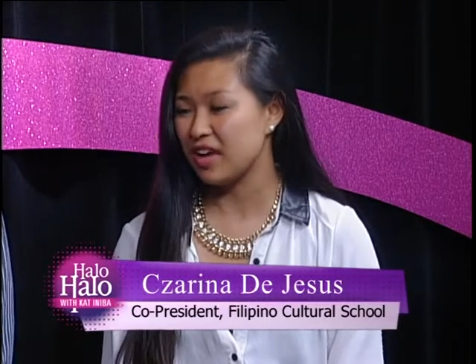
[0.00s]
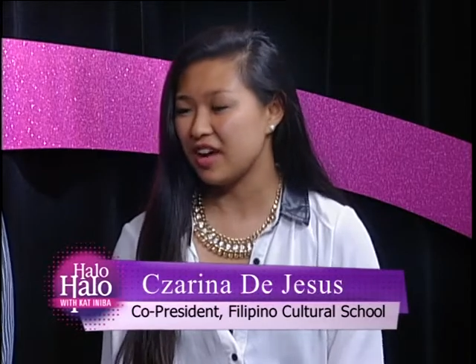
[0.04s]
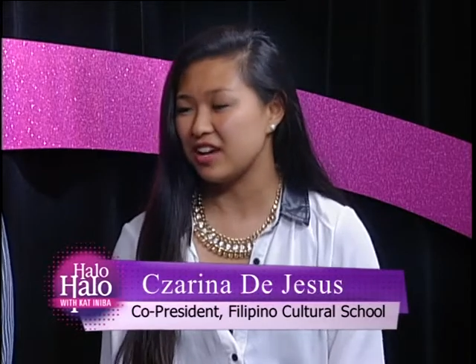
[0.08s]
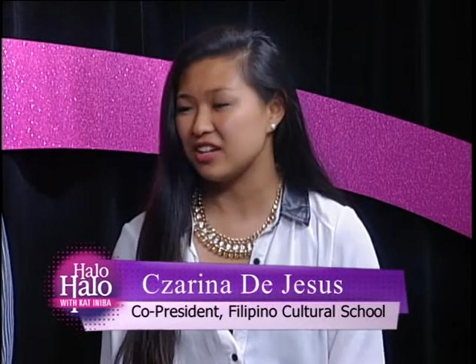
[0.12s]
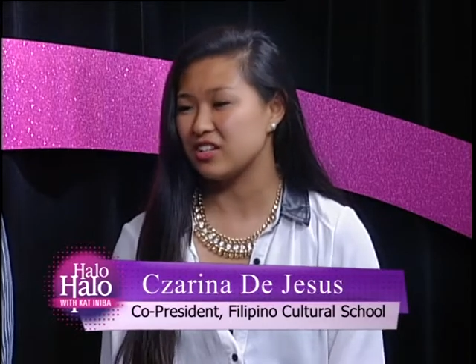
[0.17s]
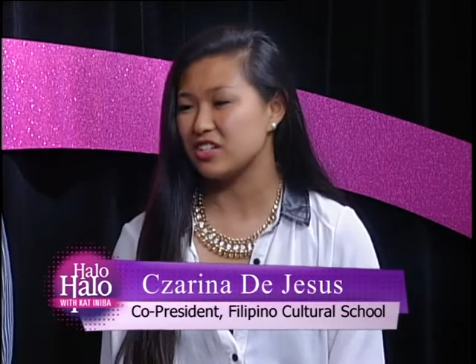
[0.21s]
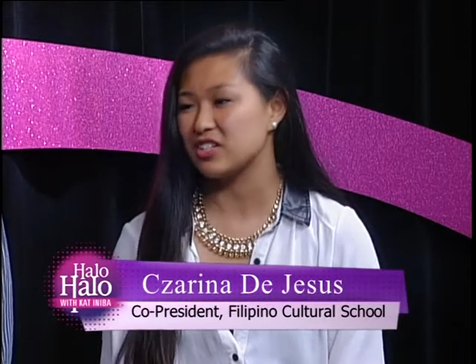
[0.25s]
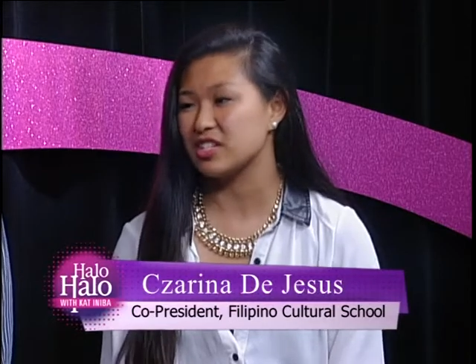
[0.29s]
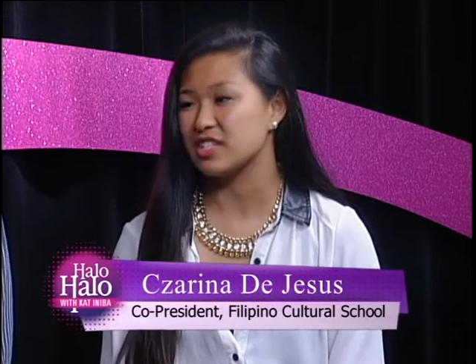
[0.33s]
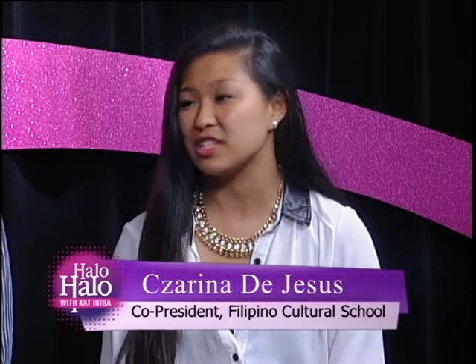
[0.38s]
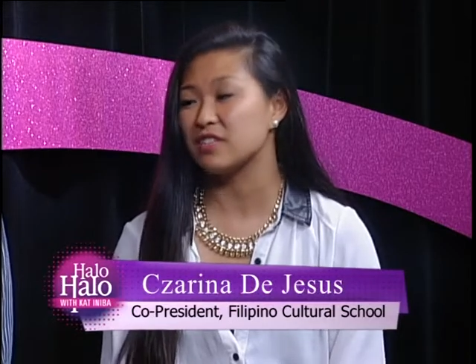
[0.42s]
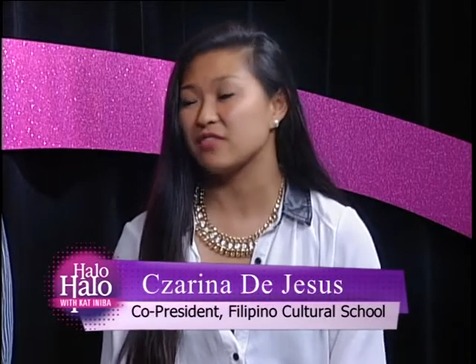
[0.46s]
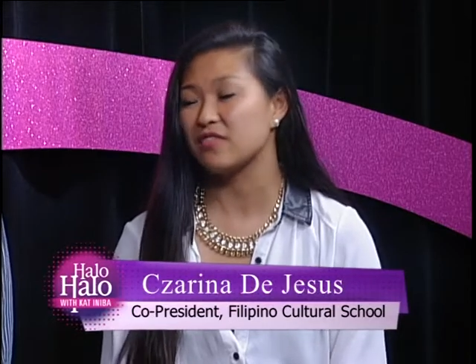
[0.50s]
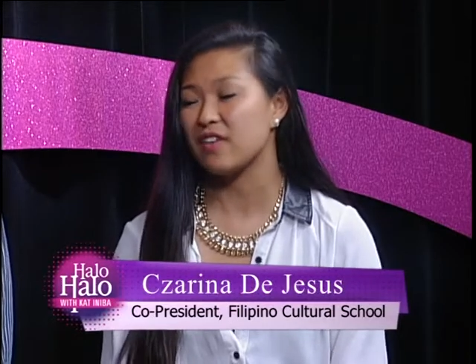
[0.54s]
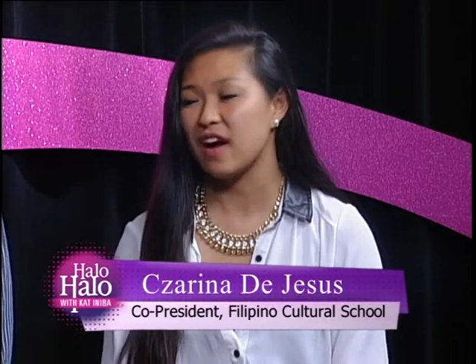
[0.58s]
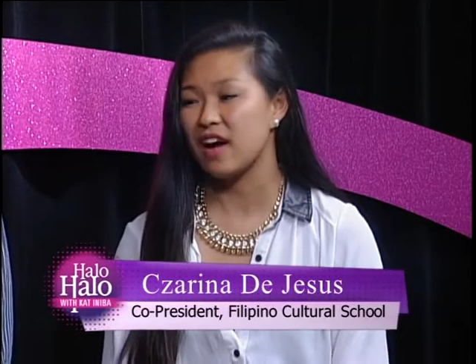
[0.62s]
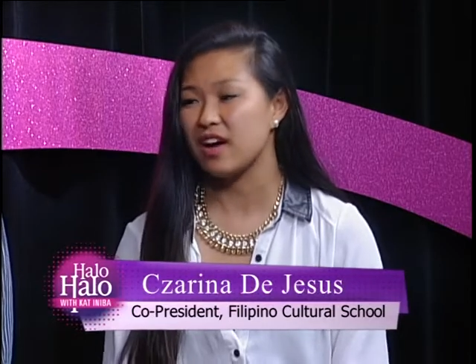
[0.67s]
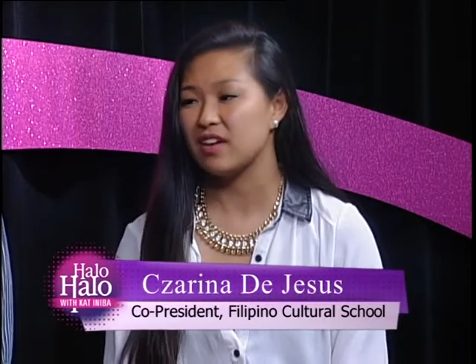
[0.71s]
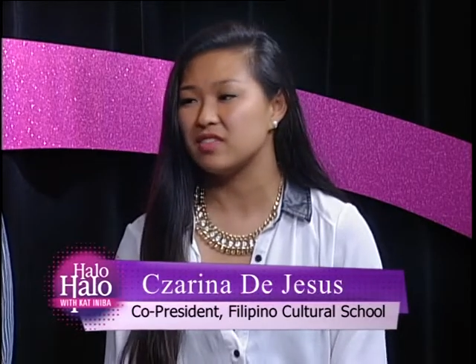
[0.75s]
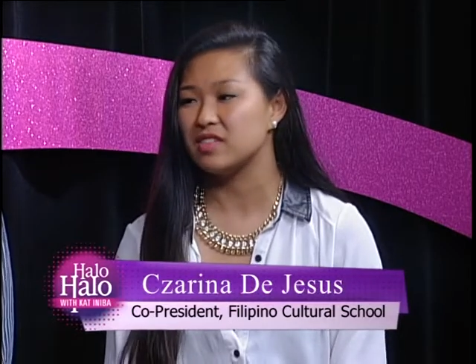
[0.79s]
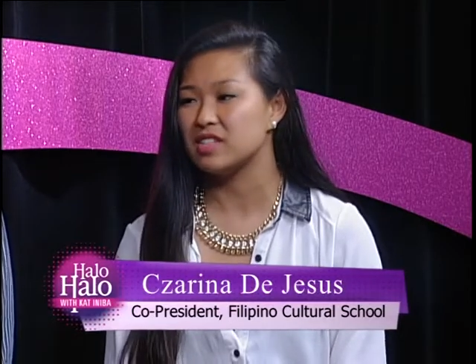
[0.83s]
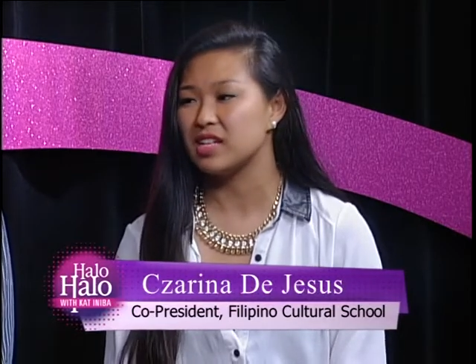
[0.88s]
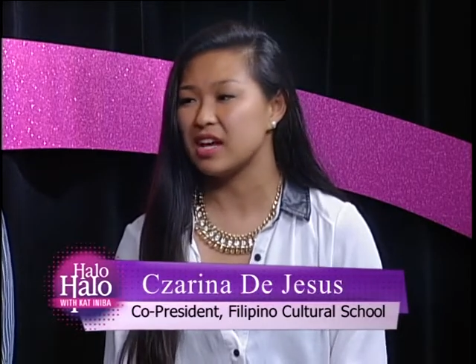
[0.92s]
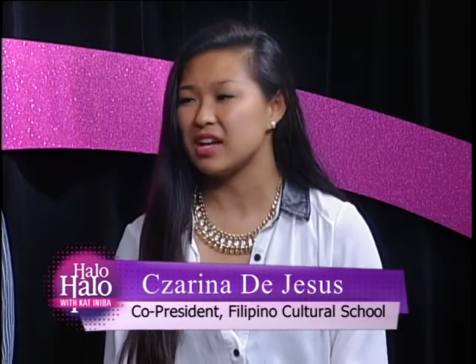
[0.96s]
ages
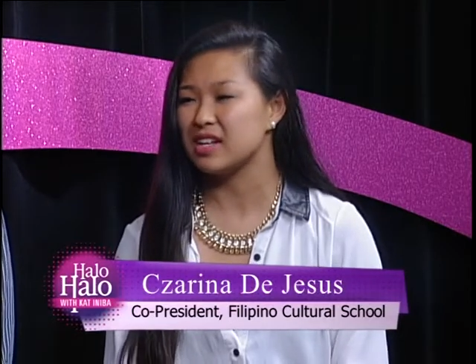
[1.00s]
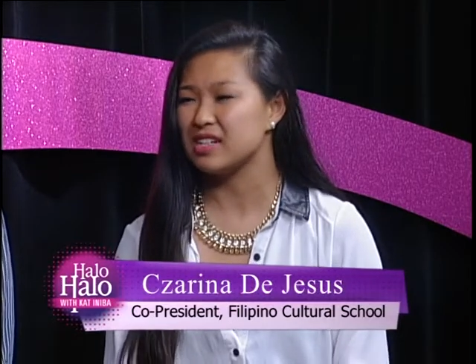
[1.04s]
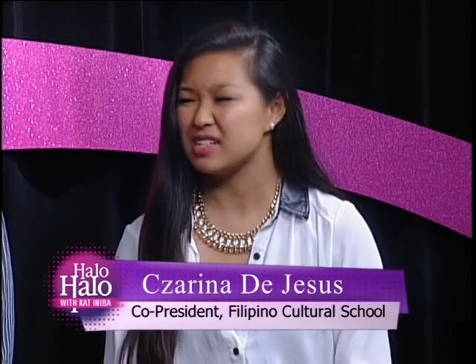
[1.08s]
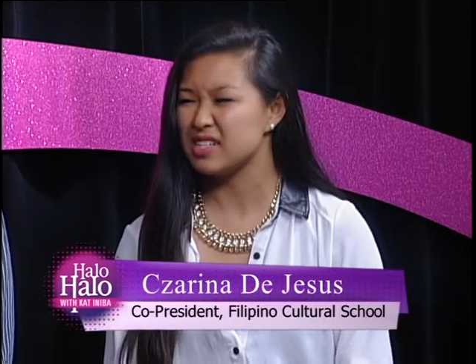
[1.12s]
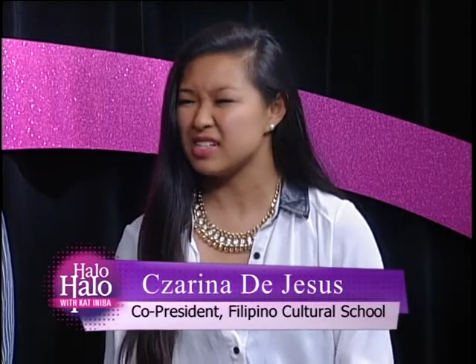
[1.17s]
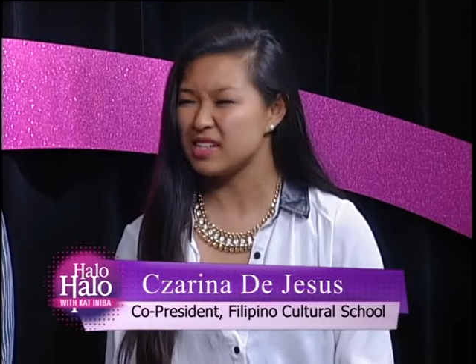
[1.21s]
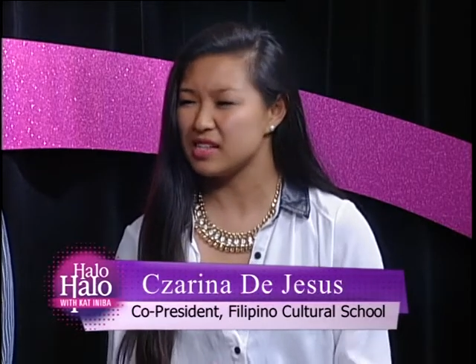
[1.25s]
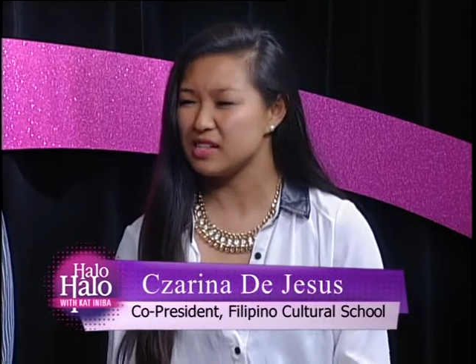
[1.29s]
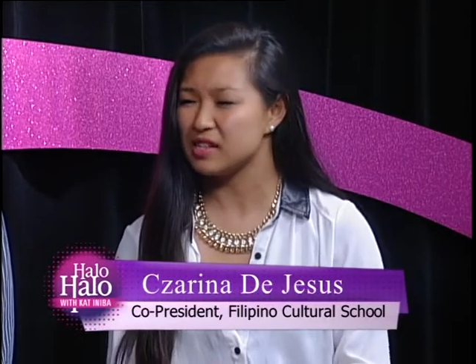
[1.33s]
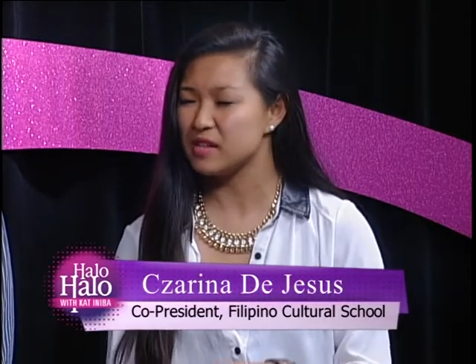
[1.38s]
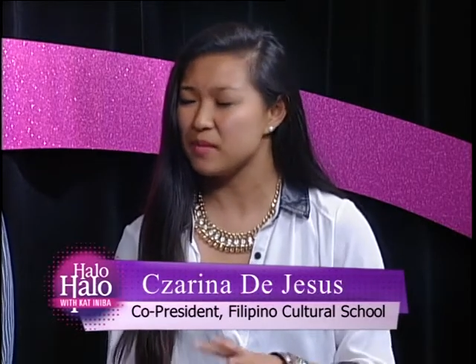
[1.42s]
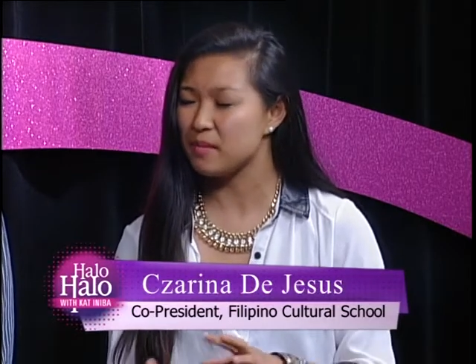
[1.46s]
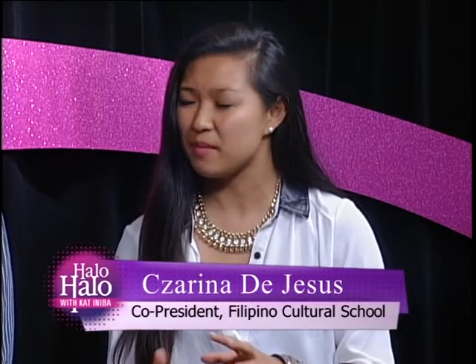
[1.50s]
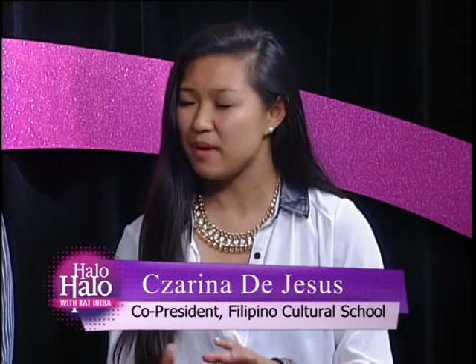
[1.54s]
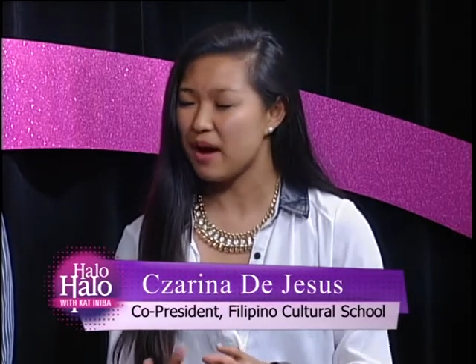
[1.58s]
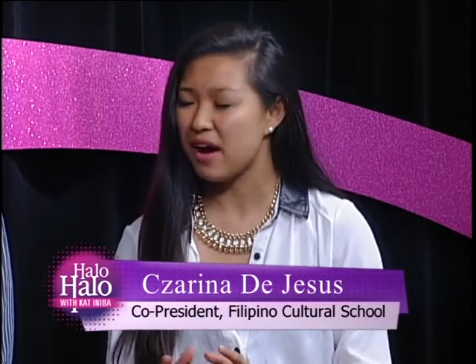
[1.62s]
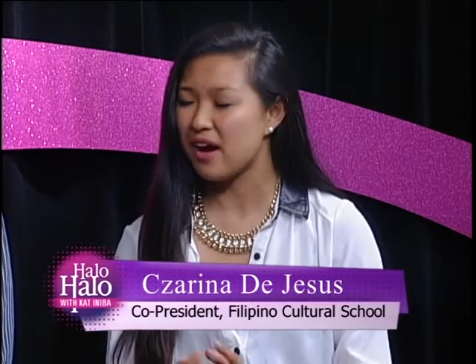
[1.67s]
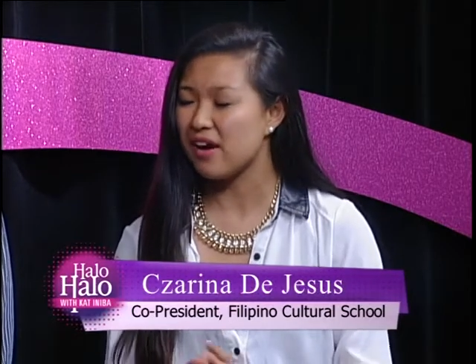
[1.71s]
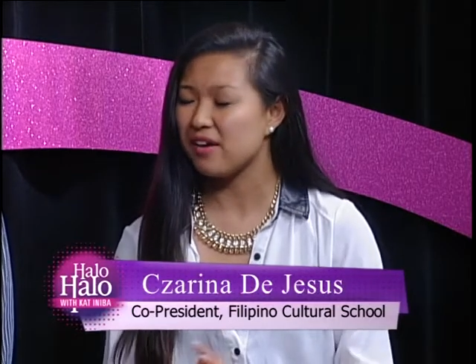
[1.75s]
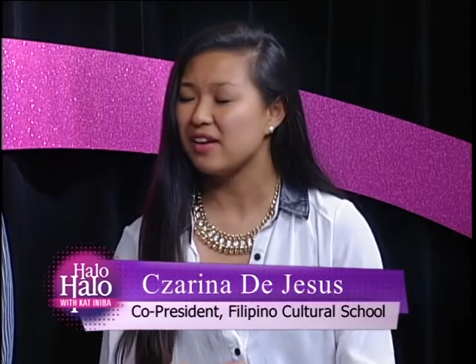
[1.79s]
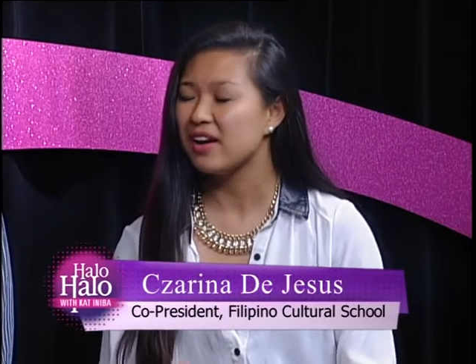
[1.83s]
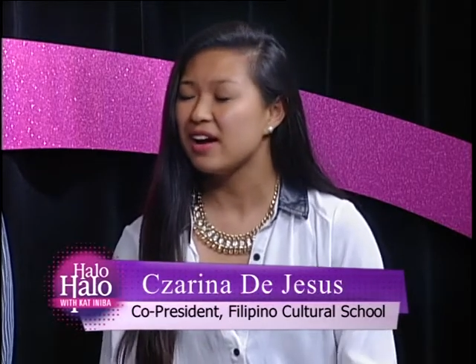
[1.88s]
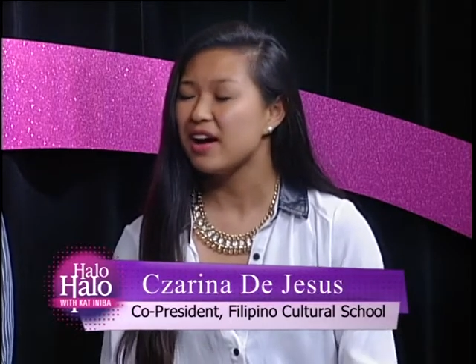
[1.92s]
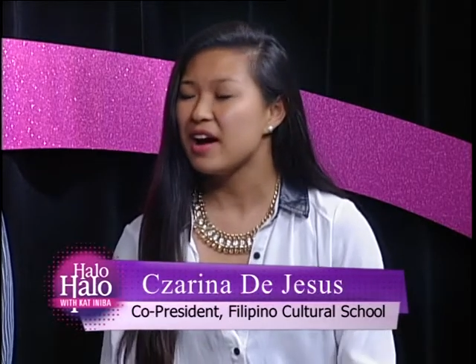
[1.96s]
five to eighteen,
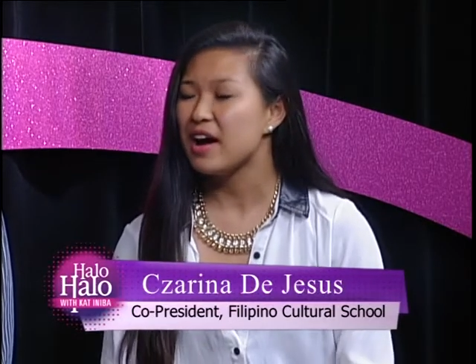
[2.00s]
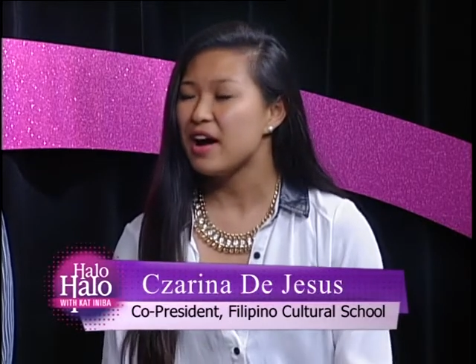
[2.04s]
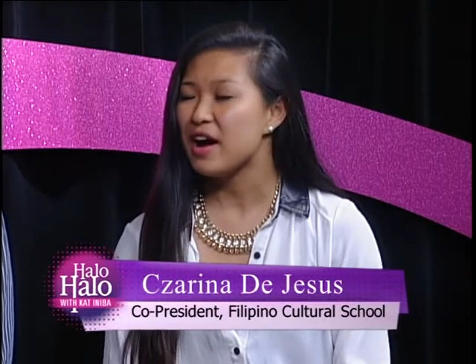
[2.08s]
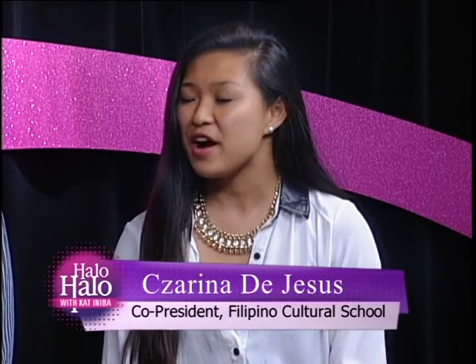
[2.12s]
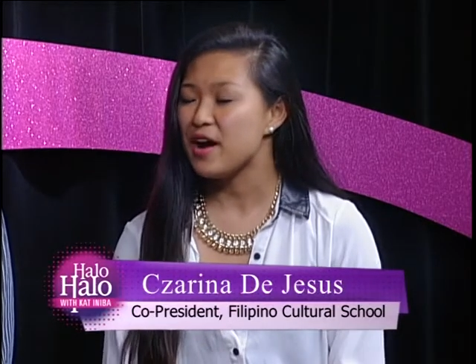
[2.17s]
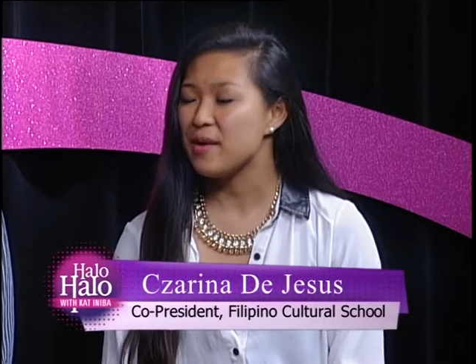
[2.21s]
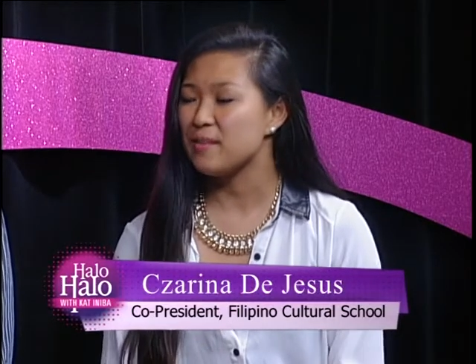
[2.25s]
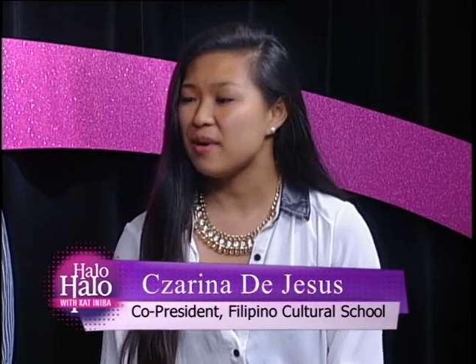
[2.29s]
about, yeah.